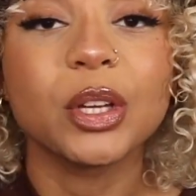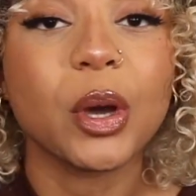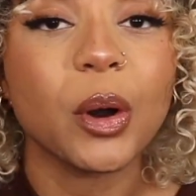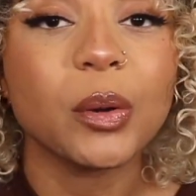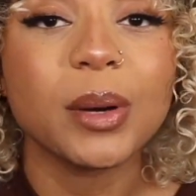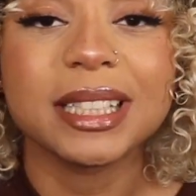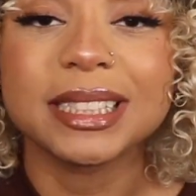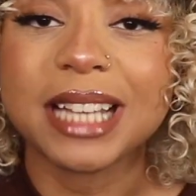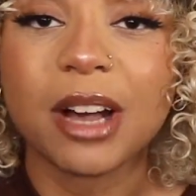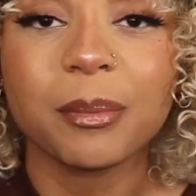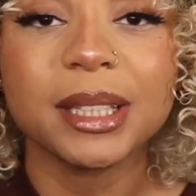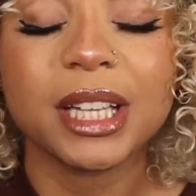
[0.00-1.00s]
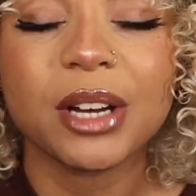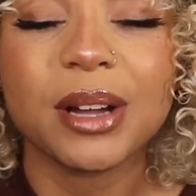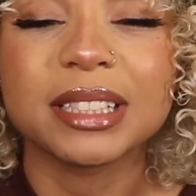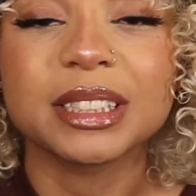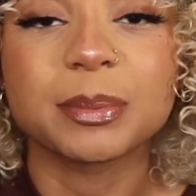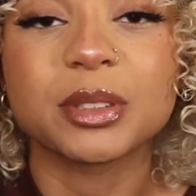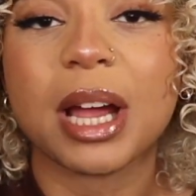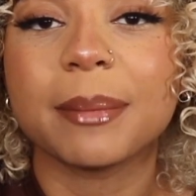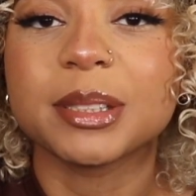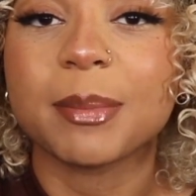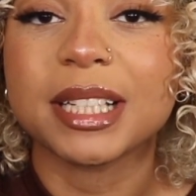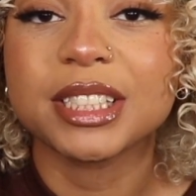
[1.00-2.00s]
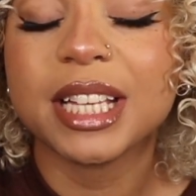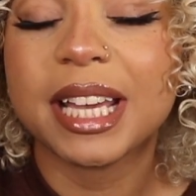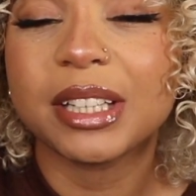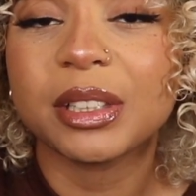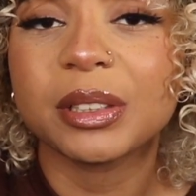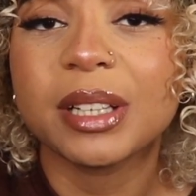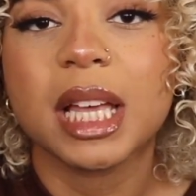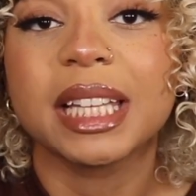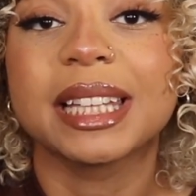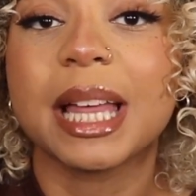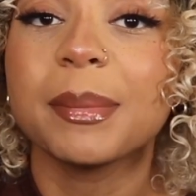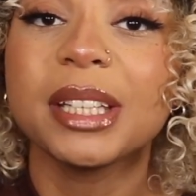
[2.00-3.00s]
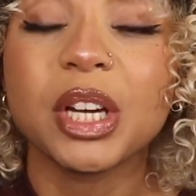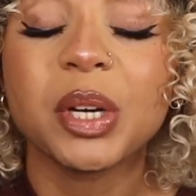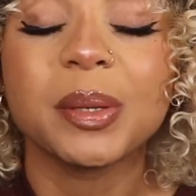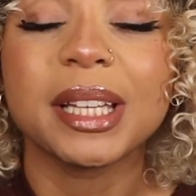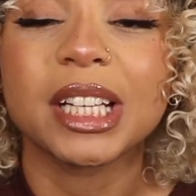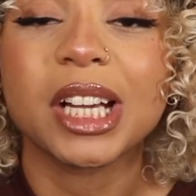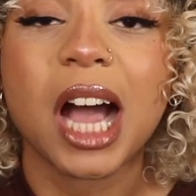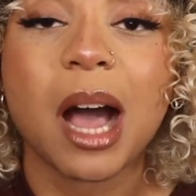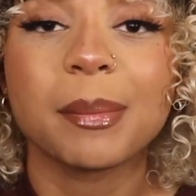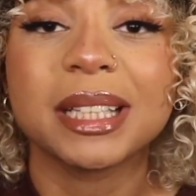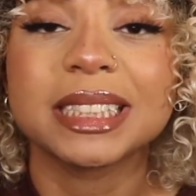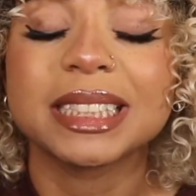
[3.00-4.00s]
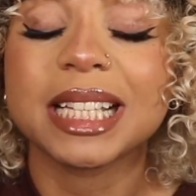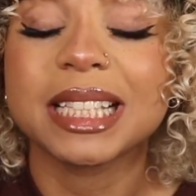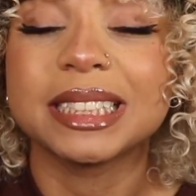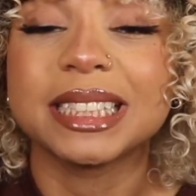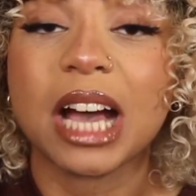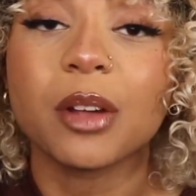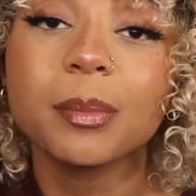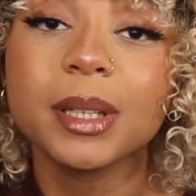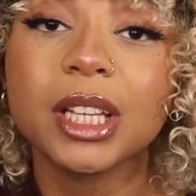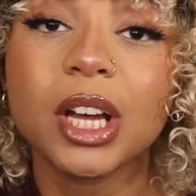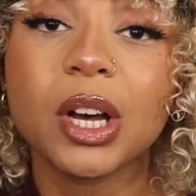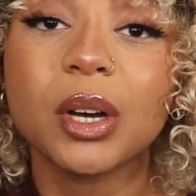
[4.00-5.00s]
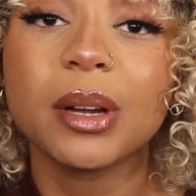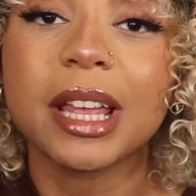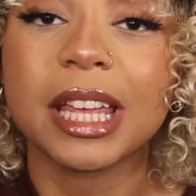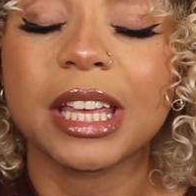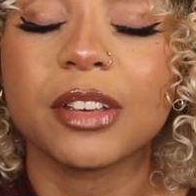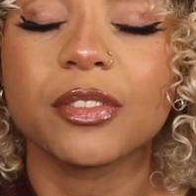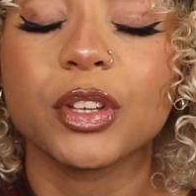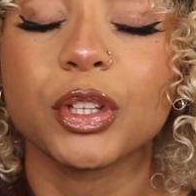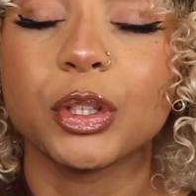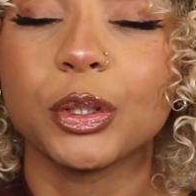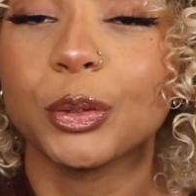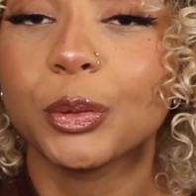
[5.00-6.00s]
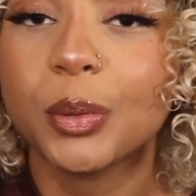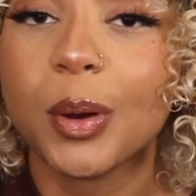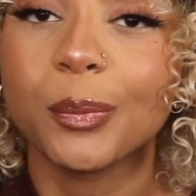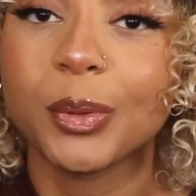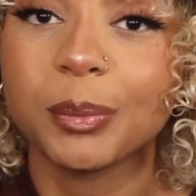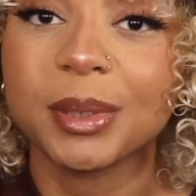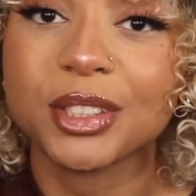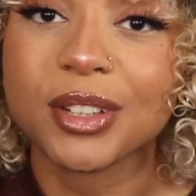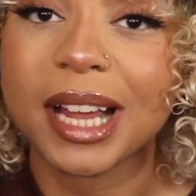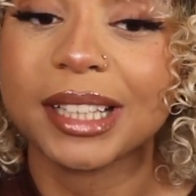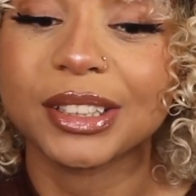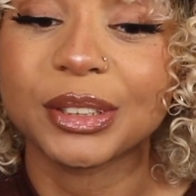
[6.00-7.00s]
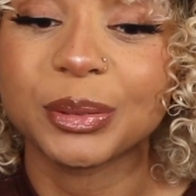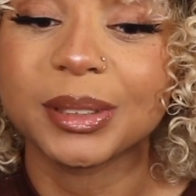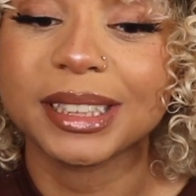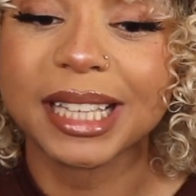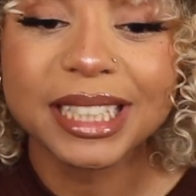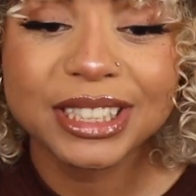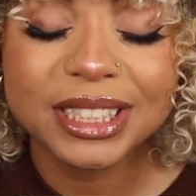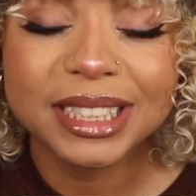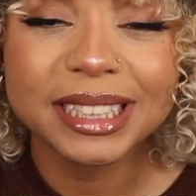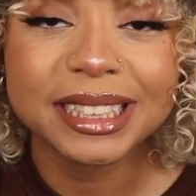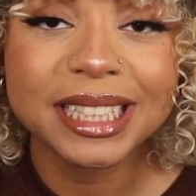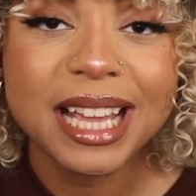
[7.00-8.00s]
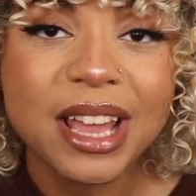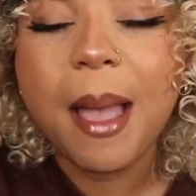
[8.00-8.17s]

Go down below and subscribe to my channel. Let me know in the comments down below if you will be trying the new collection.